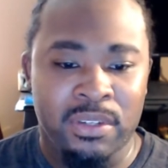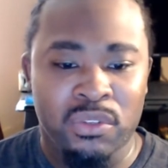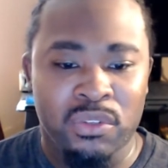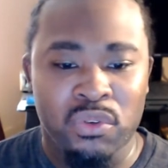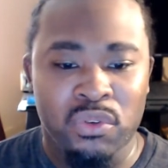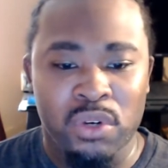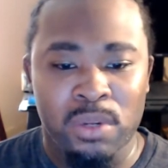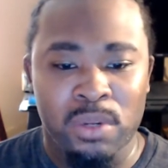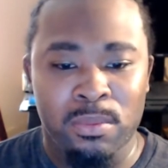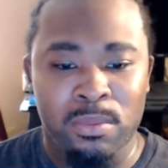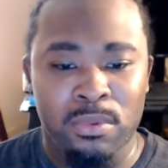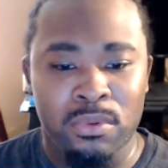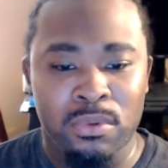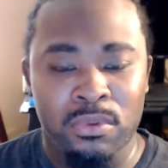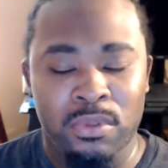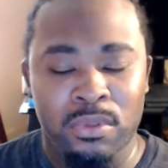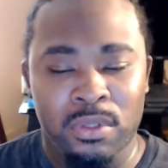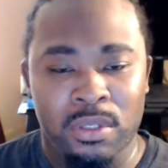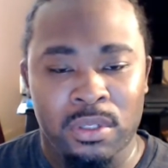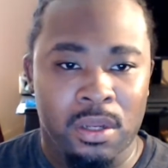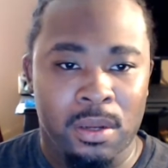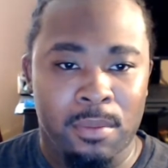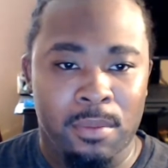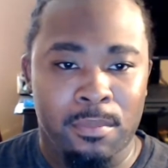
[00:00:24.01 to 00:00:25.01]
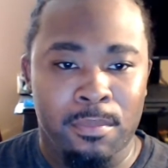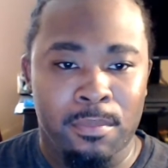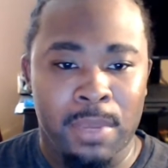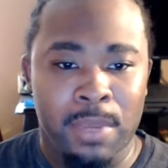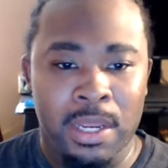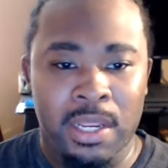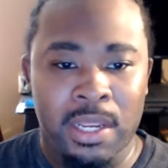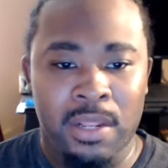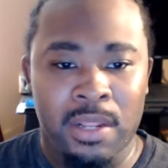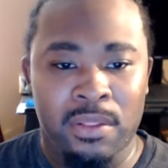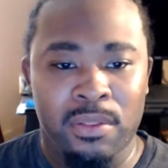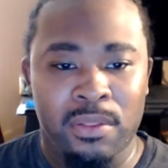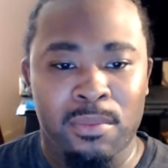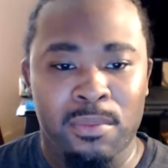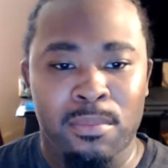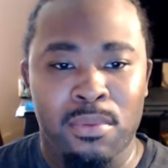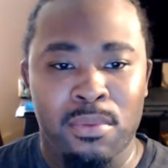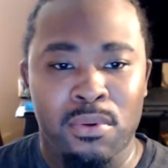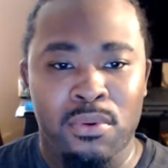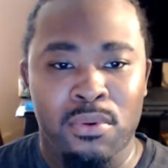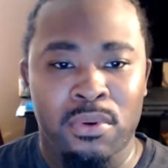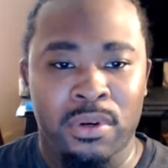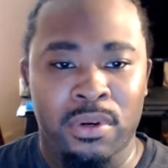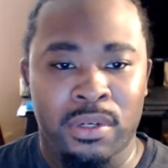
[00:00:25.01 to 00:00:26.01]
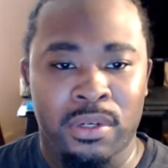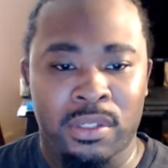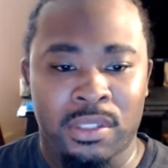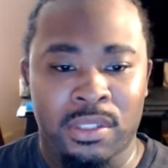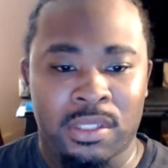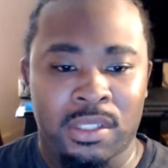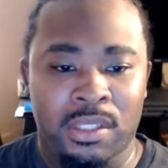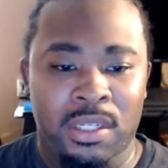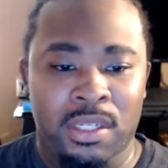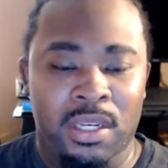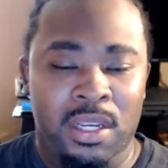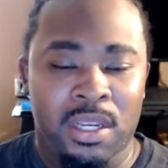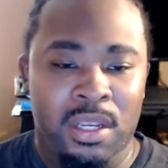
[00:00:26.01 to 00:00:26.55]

trouble making the boards